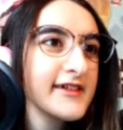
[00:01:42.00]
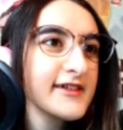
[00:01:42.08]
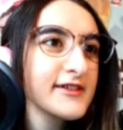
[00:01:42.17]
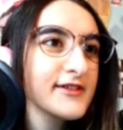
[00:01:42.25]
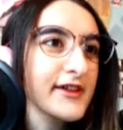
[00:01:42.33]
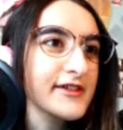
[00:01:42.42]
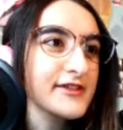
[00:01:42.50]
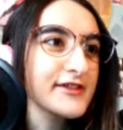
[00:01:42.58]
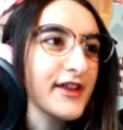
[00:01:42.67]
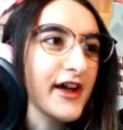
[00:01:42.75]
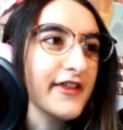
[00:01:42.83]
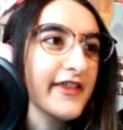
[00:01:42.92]
so I just
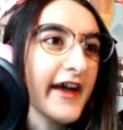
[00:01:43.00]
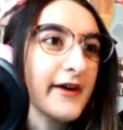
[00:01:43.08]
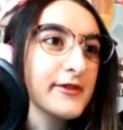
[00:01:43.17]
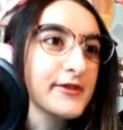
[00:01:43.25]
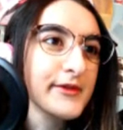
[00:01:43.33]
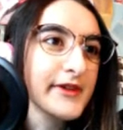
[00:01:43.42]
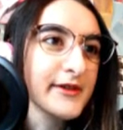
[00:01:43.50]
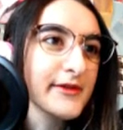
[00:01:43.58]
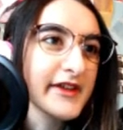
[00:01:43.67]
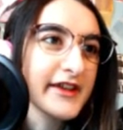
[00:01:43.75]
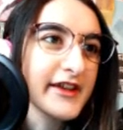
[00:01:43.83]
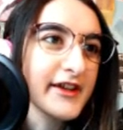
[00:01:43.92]
thought that was
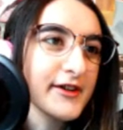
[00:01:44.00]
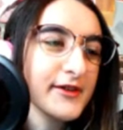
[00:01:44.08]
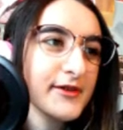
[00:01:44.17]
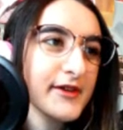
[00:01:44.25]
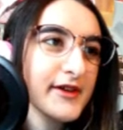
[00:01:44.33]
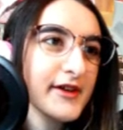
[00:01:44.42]
really cute.